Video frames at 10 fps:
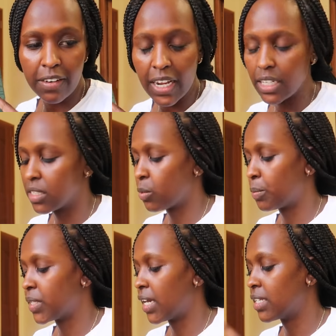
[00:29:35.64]
Flannel's
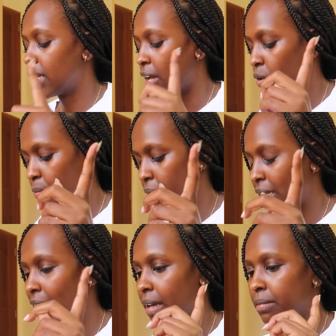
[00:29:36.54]
website, and
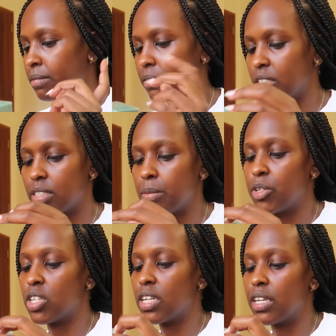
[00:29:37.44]
I just
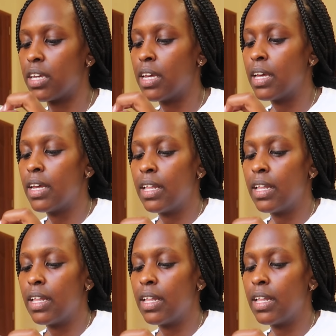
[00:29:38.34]
immediately